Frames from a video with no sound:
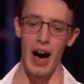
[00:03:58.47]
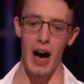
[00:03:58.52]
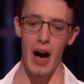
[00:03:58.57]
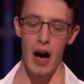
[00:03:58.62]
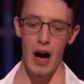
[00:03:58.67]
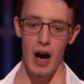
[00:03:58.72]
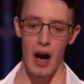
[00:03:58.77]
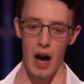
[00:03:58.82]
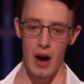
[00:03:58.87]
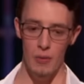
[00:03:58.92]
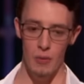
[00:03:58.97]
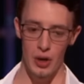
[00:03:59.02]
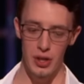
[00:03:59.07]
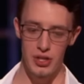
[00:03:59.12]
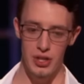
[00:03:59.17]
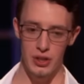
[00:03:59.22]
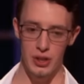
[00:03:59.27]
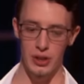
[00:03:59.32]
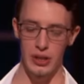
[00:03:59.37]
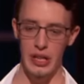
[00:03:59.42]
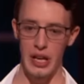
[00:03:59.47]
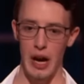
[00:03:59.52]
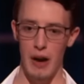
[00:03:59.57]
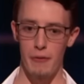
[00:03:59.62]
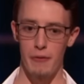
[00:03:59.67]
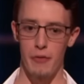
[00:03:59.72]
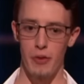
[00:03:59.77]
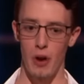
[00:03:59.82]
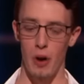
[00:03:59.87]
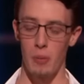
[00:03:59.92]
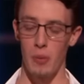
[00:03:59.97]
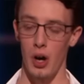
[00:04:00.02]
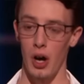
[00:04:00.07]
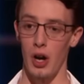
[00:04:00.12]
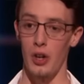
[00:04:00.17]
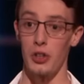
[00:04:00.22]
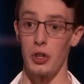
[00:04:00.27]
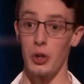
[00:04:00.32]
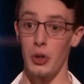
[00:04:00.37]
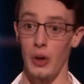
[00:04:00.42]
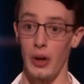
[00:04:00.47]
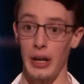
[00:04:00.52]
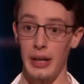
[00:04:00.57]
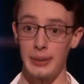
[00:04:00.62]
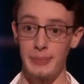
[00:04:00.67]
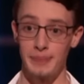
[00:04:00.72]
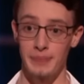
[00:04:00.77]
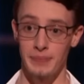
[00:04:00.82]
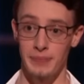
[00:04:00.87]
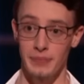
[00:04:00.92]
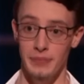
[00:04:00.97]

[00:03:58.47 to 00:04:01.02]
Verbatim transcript: Uh, originally, I'm from uh, Ukraine.